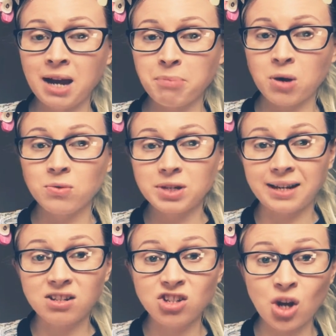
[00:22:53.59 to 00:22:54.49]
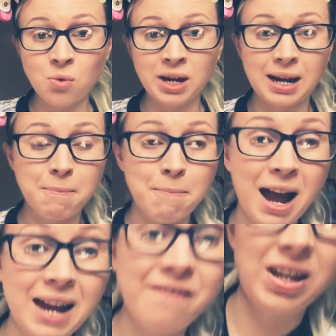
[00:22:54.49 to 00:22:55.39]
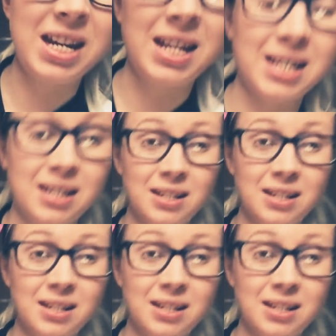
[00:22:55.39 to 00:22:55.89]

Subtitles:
boat and soaking my feet.